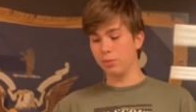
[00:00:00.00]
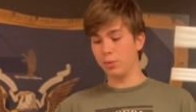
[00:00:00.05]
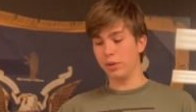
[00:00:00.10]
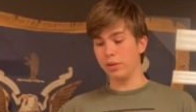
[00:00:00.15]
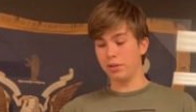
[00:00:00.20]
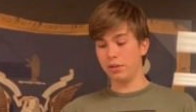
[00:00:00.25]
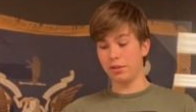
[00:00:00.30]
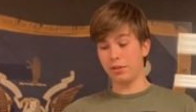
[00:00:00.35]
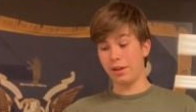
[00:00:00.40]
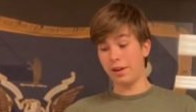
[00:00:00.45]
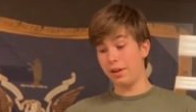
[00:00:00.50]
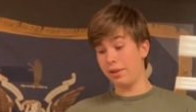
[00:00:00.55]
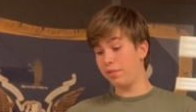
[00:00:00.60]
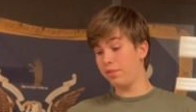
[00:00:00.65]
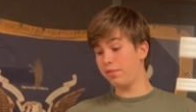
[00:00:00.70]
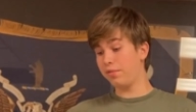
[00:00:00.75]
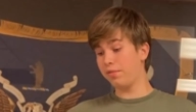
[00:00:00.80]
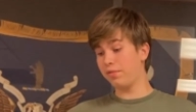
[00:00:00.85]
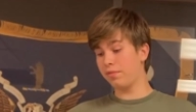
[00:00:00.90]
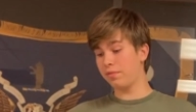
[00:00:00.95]
real
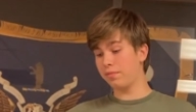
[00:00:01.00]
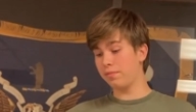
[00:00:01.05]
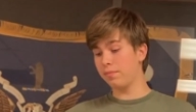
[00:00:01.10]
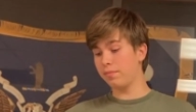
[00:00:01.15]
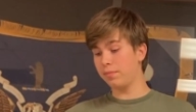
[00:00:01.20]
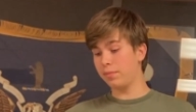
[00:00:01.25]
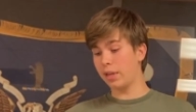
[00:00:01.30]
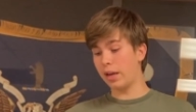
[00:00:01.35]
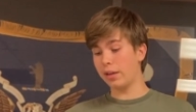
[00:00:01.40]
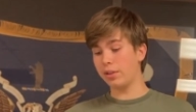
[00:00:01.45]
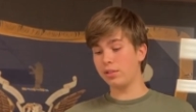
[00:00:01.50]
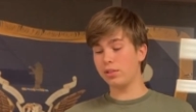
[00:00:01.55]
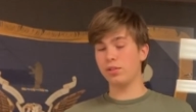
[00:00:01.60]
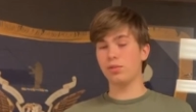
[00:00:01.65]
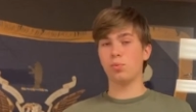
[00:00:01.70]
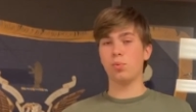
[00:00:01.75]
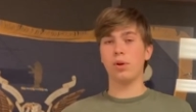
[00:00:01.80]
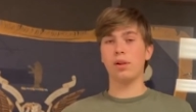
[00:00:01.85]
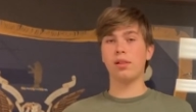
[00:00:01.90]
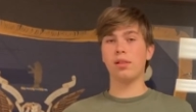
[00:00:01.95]
life
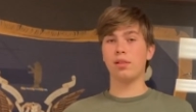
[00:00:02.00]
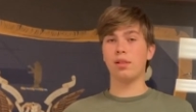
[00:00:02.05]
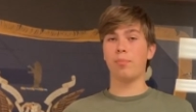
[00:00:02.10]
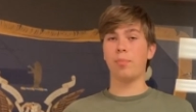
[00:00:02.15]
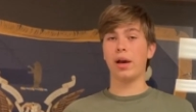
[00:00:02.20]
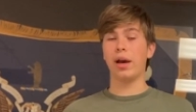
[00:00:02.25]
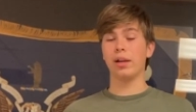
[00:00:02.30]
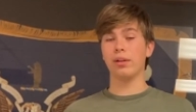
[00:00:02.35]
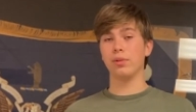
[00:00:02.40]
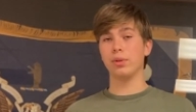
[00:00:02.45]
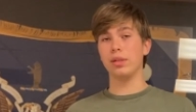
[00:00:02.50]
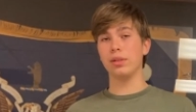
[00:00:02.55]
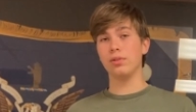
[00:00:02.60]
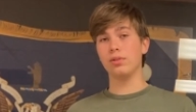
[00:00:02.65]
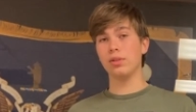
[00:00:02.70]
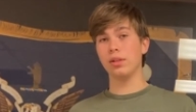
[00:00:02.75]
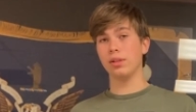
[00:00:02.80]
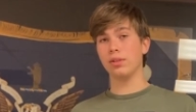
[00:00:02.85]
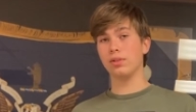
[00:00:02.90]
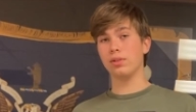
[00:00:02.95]
test with the batteries and